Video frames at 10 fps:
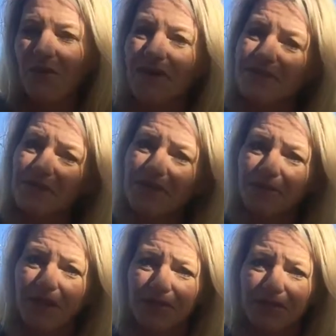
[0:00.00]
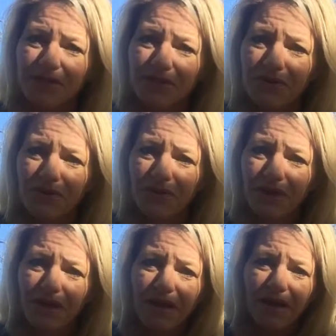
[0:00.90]
I want someone to be able to
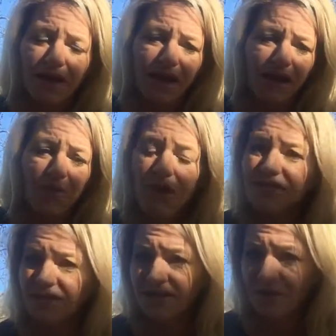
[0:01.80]
want to